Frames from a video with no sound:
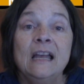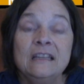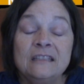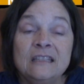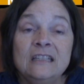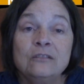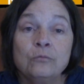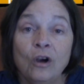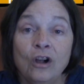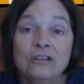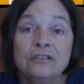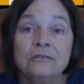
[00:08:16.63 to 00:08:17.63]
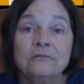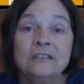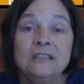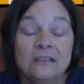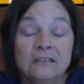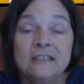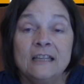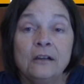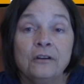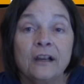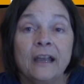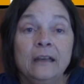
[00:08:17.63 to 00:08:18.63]
as these were also still
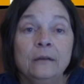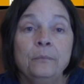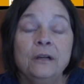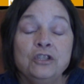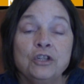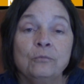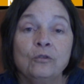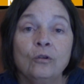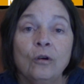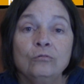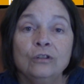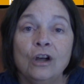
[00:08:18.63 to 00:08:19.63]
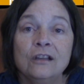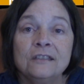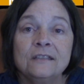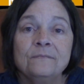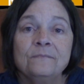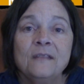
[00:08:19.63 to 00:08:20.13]
segregated by Jim Crow laws.